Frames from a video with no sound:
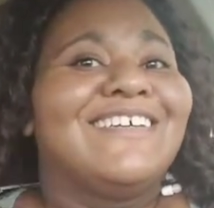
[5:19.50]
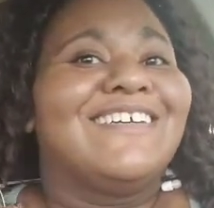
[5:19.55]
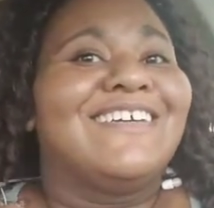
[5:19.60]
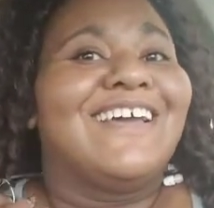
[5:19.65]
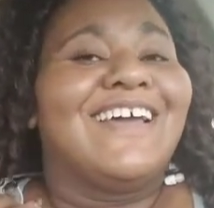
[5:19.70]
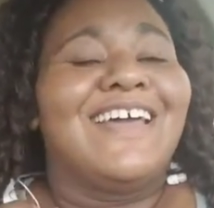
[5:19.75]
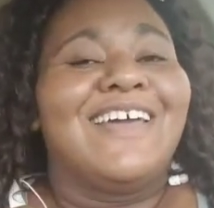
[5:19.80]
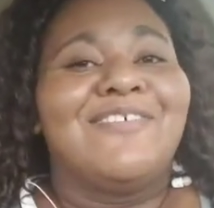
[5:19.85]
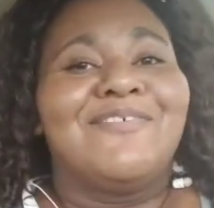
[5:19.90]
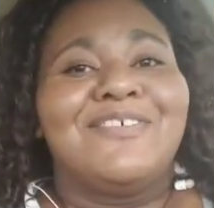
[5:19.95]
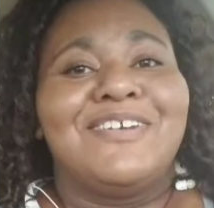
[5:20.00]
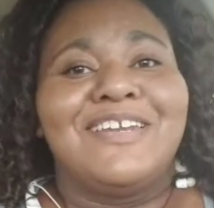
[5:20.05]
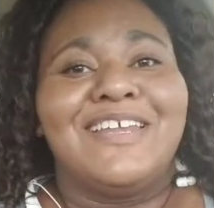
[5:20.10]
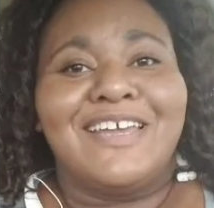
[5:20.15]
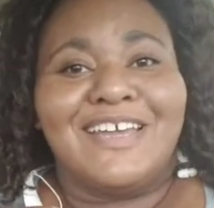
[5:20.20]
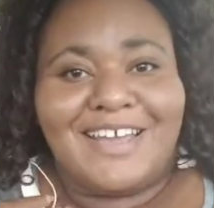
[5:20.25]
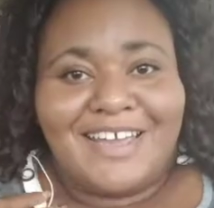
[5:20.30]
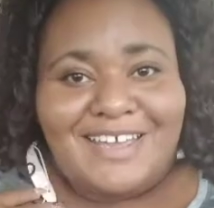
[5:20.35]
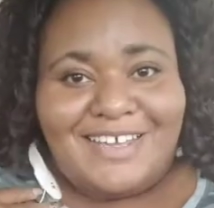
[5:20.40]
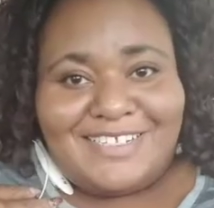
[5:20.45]
I have a
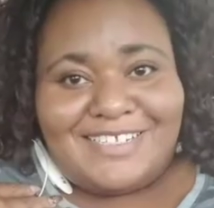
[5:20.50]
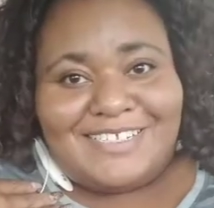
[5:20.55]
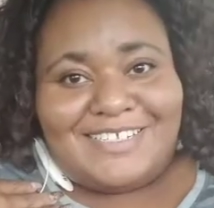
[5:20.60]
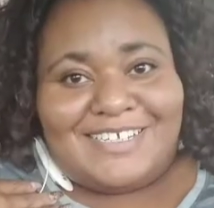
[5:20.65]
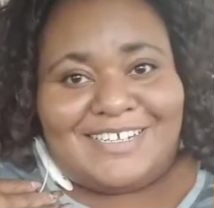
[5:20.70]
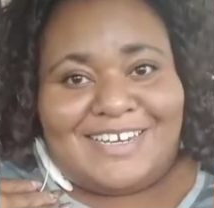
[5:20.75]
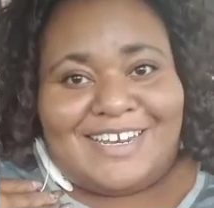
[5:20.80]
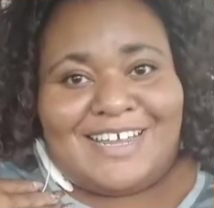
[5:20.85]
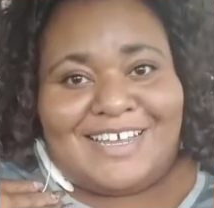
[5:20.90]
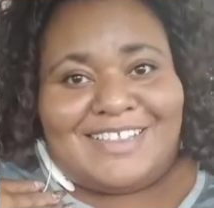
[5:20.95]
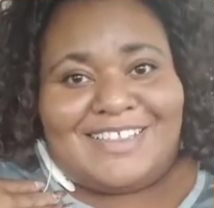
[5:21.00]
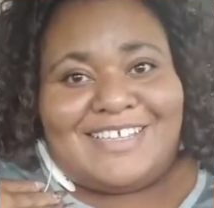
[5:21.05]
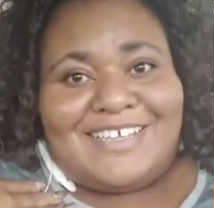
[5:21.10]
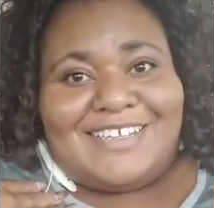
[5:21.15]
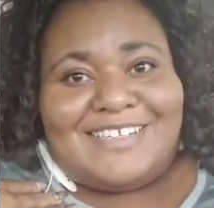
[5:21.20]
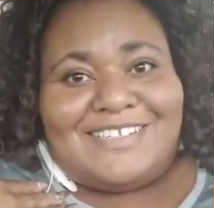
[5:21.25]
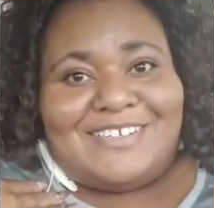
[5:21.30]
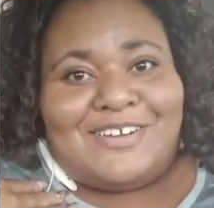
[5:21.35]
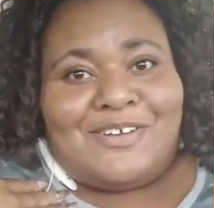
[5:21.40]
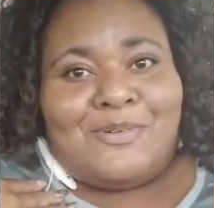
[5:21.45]
neck. I ain't sitting like
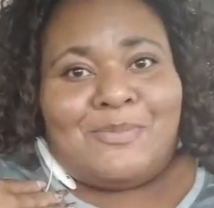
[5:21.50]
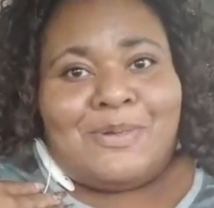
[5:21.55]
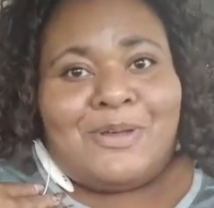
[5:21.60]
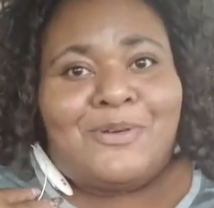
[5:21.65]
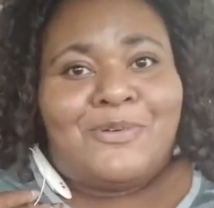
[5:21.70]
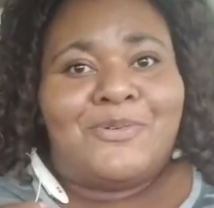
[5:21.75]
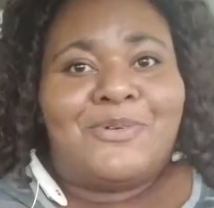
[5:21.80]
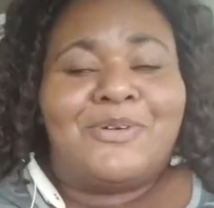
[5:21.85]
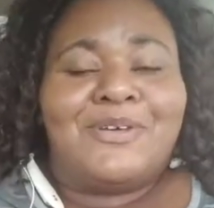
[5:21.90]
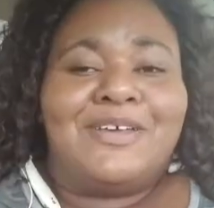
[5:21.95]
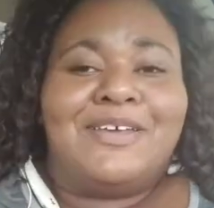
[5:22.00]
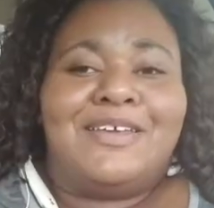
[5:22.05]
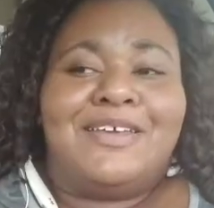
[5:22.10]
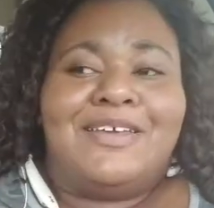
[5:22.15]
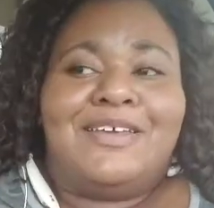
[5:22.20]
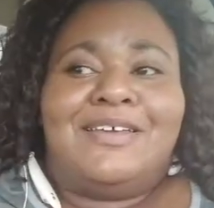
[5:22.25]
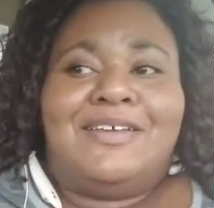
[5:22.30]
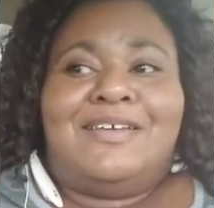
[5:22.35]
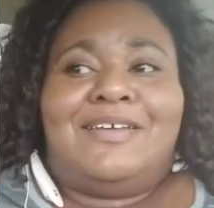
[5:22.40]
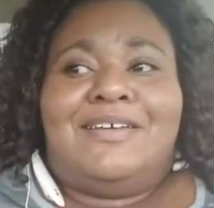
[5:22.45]
this no more.
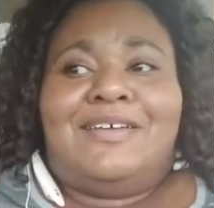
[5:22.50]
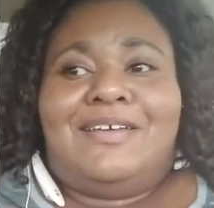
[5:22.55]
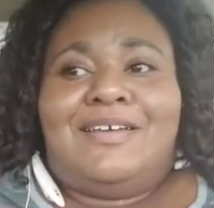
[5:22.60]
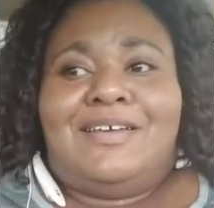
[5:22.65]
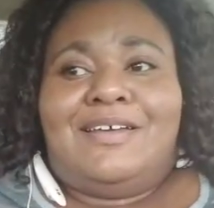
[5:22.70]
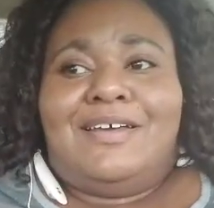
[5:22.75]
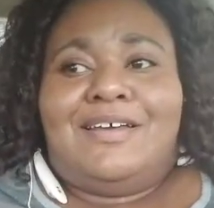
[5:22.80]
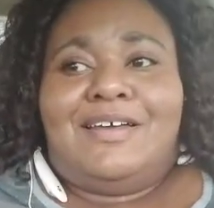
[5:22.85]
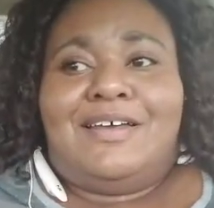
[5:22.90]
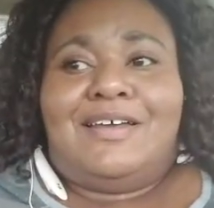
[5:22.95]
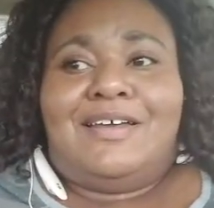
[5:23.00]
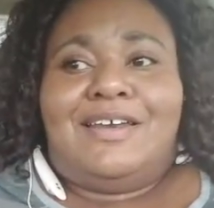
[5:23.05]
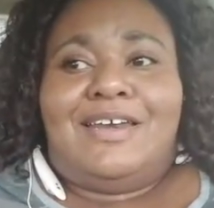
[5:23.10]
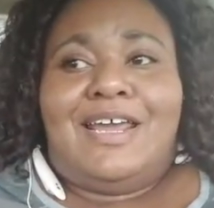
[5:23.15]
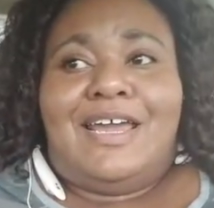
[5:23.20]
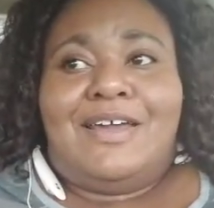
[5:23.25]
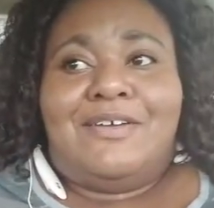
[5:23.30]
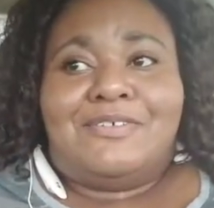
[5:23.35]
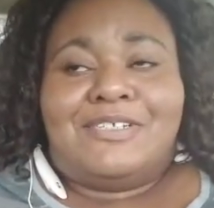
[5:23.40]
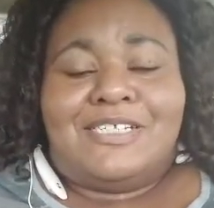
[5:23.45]
Uh,
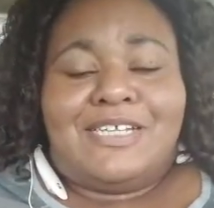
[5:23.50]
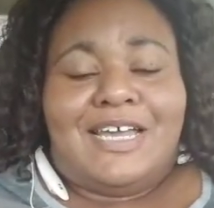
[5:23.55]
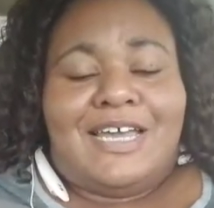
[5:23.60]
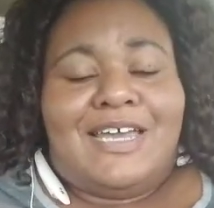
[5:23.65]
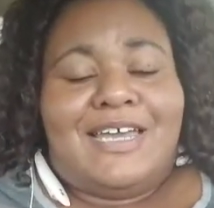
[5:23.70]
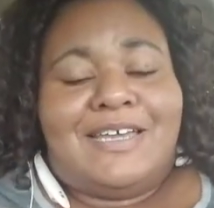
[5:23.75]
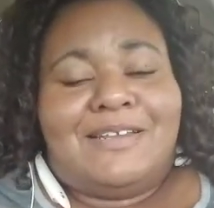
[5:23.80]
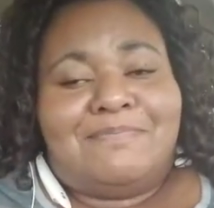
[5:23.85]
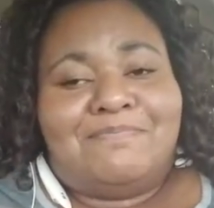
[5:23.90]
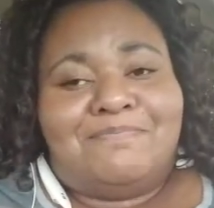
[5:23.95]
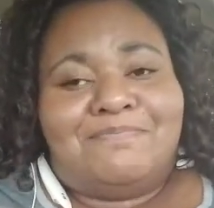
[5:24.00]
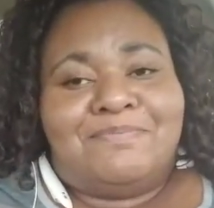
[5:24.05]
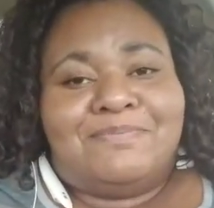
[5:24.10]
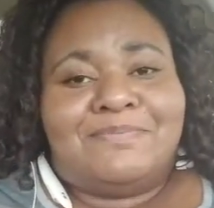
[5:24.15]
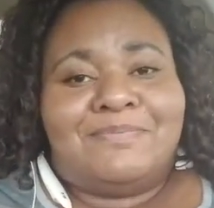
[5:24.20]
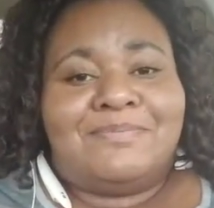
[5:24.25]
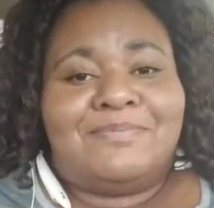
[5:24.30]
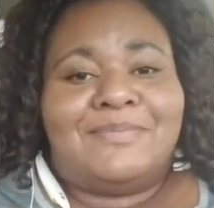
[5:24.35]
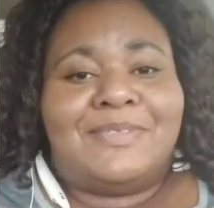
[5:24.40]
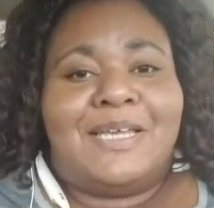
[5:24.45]
downside,
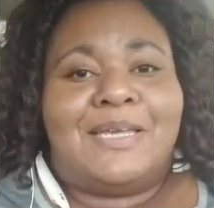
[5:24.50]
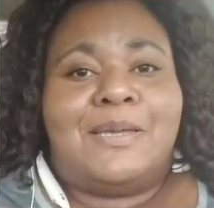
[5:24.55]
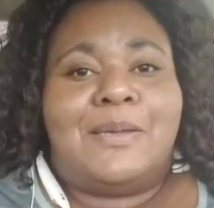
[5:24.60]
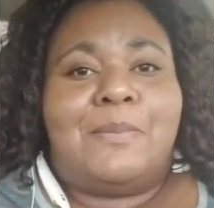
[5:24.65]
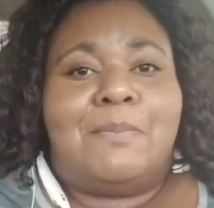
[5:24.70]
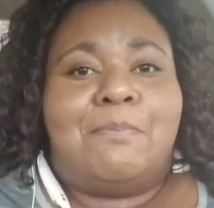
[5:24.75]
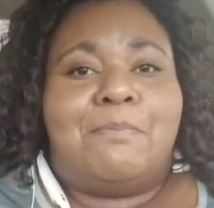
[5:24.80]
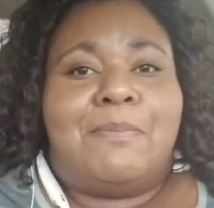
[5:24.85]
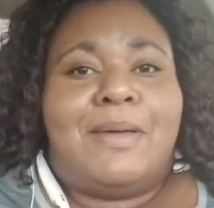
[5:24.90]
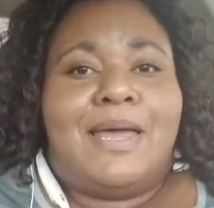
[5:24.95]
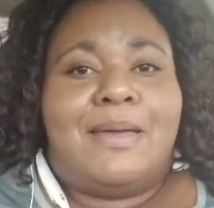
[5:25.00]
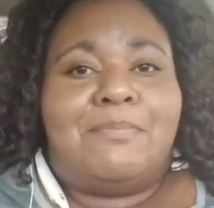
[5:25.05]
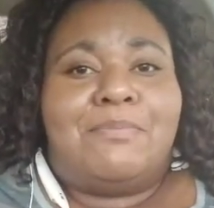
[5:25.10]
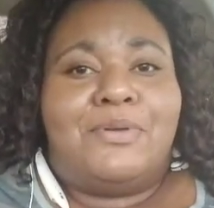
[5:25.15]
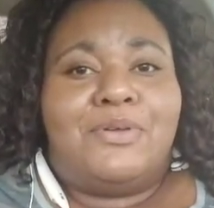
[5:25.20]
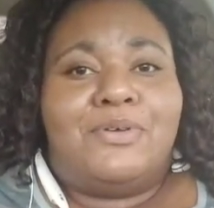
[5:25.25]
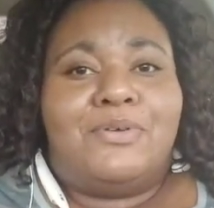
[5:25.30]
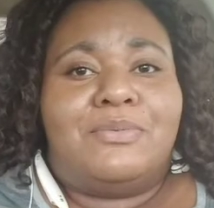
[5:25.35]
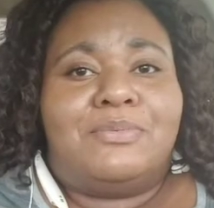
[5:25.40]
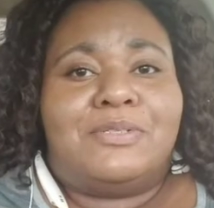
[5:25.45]
my
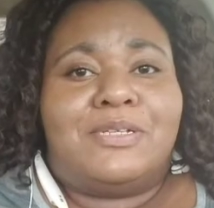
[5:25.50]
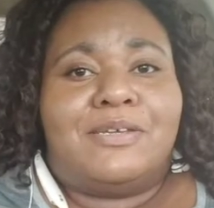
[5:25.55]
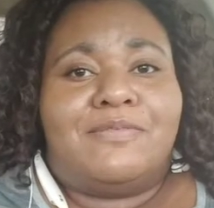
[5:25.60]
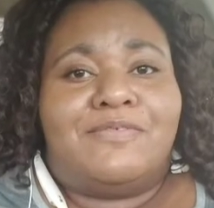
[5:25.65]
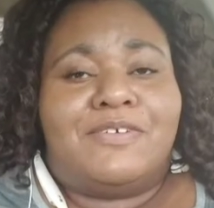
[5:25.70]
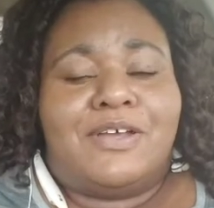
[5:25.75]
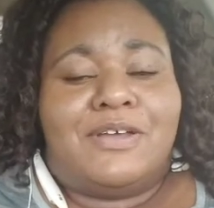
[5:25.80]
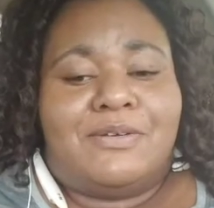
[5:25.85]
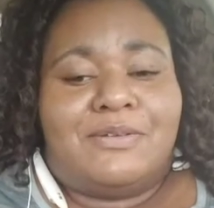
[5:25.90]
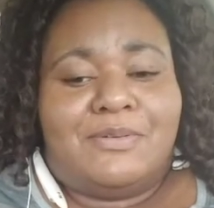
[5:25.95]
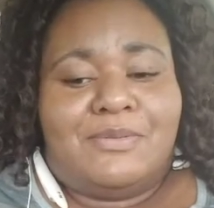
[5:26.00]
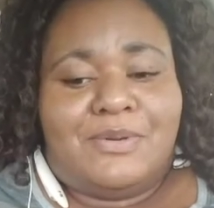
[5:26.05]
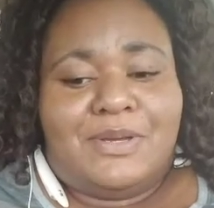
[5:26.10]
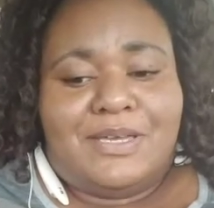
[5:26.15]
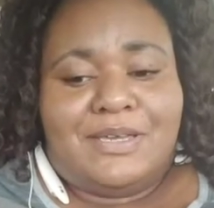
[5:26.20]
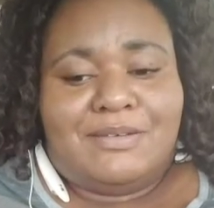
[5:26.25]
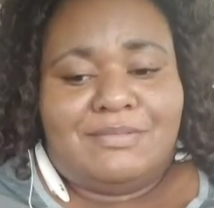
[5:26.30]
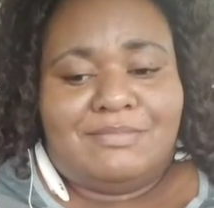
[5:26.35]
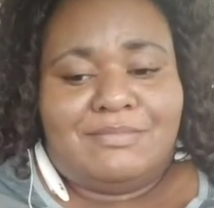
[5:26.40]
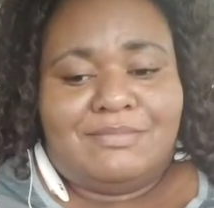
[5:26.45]
boobs have gone
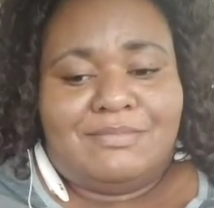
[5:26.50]
away.